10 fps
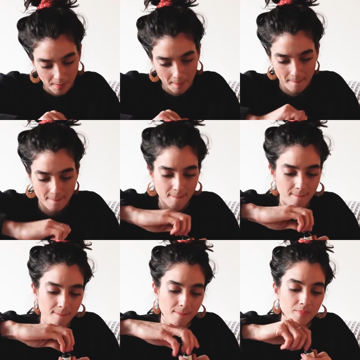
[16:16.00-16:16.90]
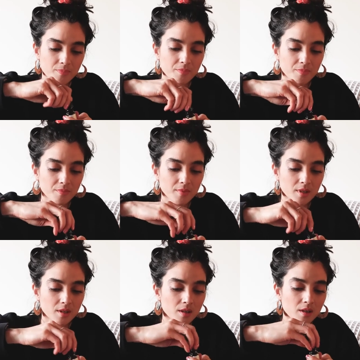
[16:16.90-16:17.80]

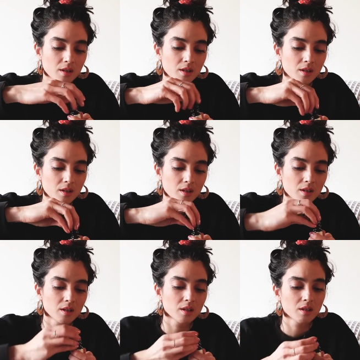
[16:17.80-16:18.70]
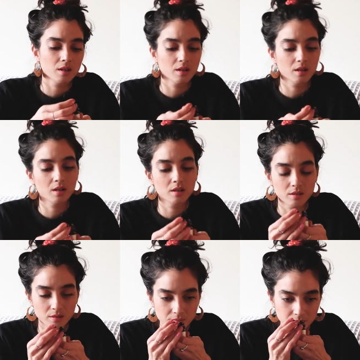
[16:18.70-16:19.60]

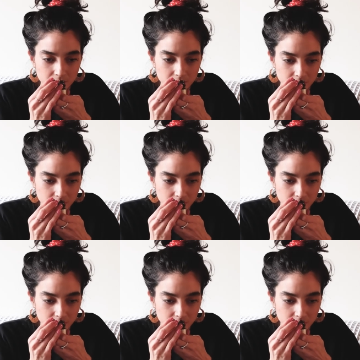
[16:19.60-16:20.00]
Nobody speaks.